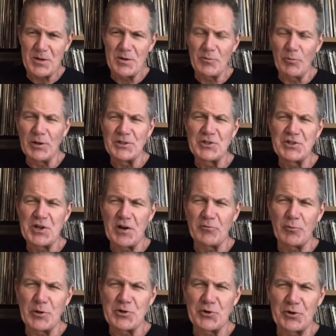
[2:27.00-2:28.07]
Once Jeff
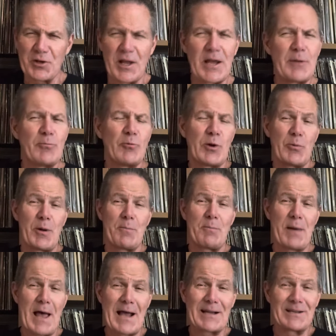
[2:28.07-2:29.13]
Witcher came, we went
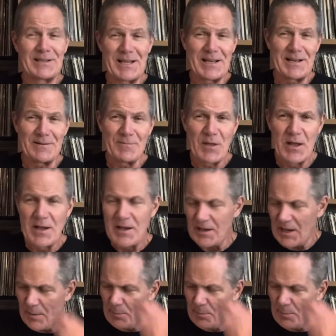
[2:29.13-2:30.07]
back again, and I